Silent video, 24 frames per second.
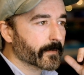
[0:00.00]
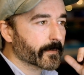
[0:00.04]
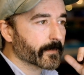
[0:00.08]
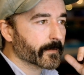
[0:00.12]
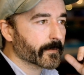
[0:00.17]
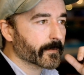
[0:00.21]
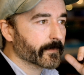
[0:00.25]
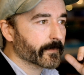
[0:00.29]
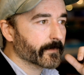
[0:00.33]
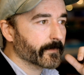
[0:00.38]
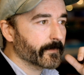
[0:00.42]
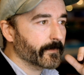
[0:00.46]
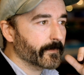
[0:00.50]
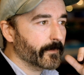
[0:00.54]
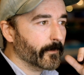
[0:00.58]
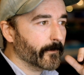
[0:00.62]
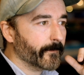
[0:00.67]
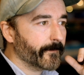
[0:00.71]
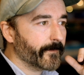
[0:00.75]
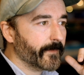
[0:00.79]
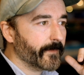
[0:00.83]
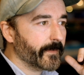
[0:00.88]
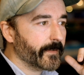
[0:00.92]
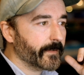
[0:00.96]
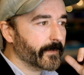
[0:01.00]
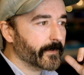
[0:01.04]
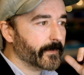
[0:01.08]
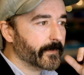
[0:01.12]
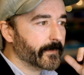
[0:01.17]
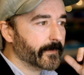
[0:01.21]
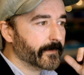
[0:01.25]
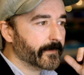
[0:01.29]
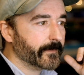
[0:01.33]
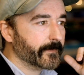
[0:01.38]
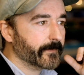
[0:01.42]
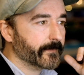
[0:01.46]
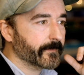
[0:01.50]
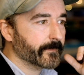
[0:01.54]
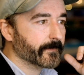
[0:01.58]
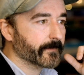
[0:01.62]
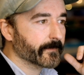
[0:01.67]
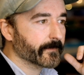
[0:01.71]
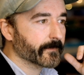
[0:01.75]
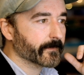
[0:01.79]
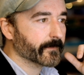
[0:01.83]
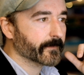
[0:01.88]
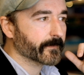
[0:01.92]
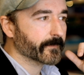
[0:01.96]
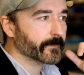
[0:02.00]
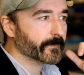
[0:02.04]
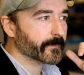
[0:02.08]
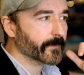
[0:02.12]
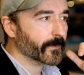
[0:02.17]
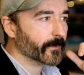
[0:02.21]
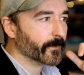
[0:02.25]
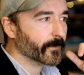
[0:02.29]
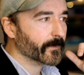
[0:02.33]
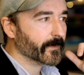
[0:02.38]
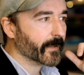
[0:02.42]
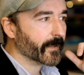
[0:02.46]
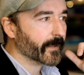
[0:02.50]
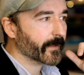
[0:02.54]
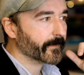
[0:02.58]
No fill, no line.